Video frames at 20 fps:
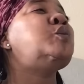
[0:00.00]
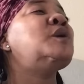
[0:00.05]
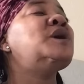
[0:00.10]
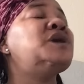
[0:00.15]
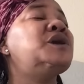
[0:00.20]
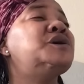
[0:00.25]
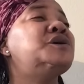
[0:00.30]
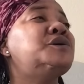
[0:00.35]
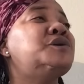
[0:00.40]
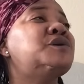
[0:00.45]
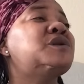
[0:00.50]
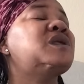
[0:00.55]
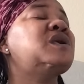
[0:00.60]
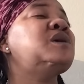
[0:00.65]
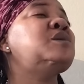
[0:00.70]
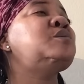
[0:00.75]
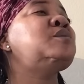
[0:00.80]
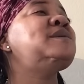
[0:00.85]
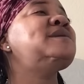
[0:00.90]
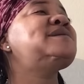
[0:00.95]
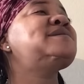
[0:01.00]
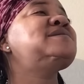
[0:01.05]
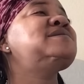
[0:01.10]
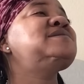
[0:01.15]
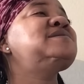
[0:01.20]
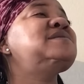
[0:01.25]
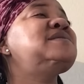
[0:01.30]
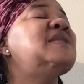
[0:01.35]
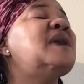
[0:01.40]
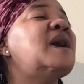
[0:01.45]
weird. It was
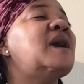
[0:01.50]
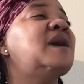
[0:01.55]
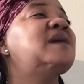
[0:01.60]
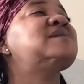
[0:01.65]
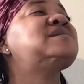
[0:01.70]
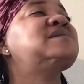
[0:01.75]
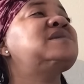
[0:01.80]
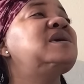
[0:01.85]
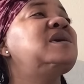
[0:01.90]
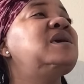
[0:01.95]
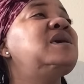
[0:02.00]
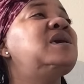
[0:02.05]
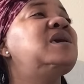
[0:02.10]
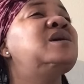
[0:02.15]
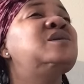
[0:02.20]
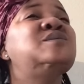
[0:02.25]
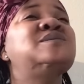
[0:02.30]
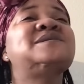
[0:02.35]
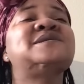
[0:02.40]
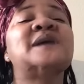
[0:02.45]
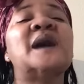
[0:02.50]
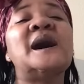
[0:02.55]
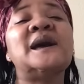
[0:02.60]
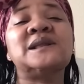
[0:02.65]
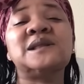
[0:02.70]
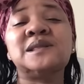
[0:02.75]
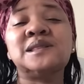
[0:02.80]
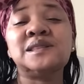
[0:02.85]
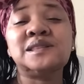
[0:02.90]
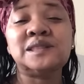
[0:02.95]
nasty. It was
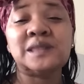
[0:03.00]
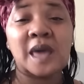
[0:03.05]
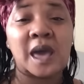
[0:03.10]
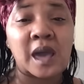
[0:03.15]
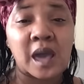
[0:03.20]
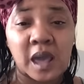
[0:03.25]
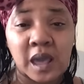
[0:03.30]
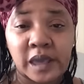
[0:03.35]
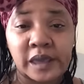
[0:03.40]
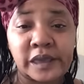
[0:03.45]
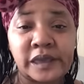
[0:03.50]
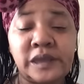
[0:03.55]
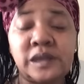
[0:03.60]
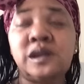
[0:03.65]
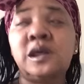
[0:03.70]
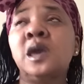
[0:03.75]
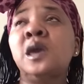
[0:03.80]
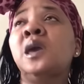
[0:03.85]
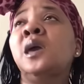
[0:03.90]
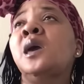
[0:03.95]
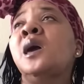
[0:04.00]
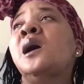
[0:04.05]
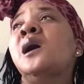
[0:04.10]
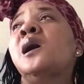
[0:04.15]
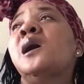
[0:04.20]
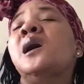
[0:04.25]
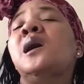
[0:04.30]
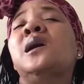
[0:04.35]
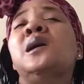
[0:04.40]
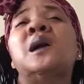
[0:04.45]
out of line.
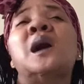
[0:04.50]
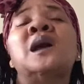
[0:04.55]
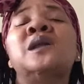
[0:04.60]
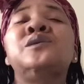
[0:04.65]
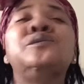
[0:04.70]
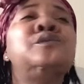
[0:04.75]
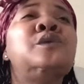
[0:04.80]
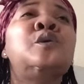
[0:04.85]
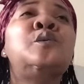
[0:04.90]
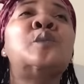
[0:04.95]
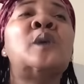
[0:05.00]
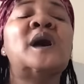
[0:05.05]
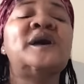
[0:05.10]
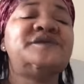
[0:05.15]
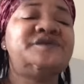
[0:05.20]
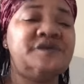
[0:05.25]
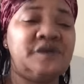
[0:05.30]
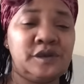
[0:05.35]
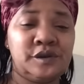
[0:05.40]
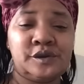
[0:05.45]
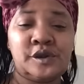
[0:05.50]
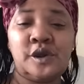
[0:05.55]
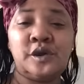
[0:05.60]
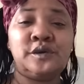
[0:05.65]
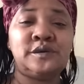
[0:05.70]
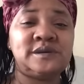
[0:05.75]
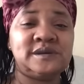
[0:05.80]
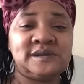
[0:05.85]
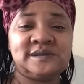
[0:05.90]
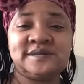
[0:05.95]
I don't know why she
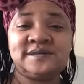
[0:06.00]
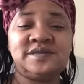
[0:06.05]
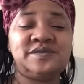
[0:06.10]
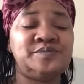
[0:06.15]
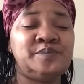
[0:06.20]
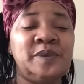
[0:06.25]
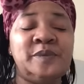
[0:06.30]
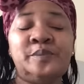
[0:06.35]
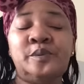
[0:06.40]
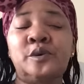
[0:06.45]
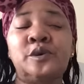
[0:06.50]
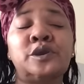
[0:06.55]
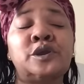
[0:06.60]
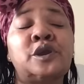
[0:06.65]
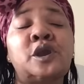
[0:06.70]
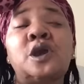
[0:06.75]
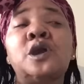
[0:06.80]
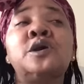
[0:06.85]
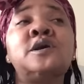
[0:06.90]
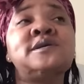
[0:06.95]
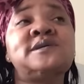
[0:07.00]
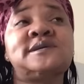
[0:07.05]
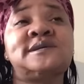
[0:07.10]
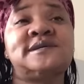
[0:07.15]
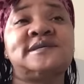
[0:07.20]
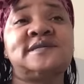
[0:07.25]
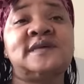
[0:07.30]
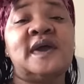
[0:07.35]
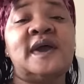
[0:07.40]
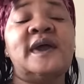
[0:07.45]
encourages
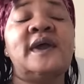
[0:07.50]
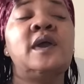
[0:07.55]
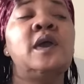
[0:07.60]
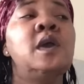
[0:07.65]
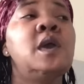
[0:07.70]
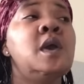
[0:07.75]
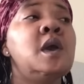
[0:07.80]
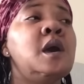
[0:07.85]
that.